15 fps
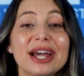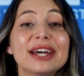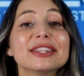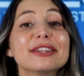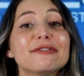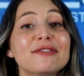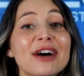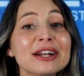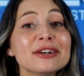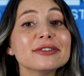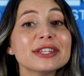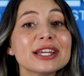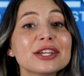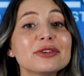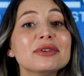The final
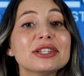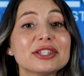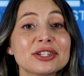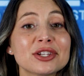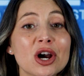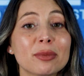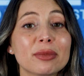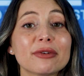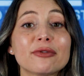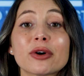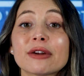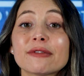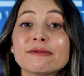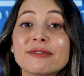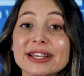thing you need to know before
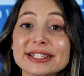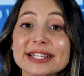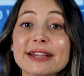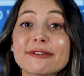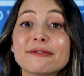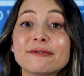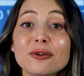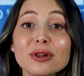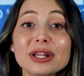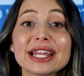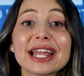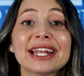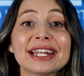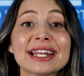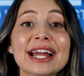investing fully
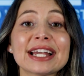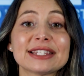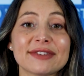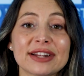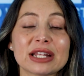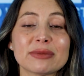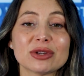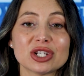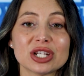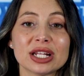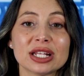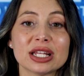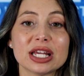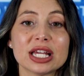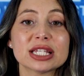in an ice vending machine
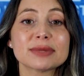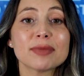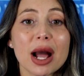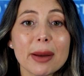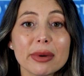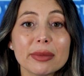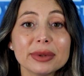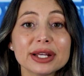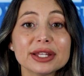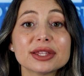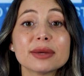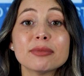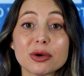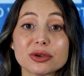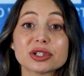is probably the
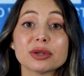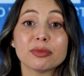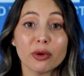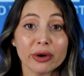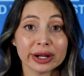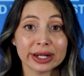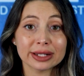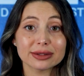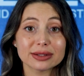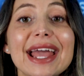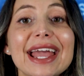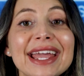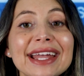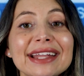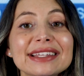most important,
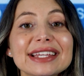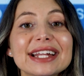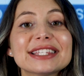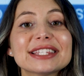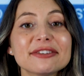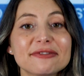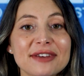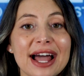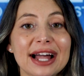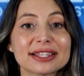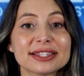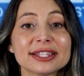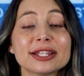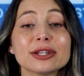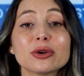and it's the fact
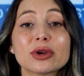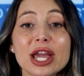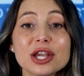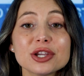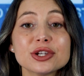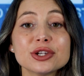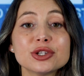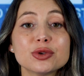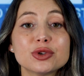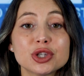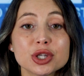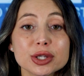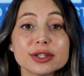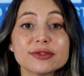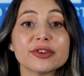that the location you
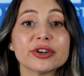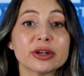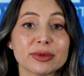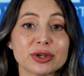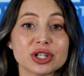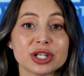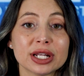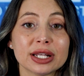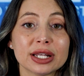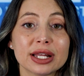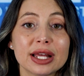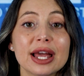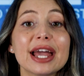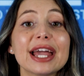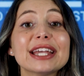choose for your machine
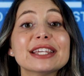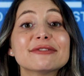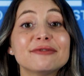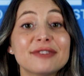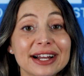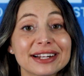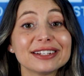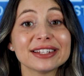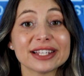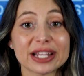is vitally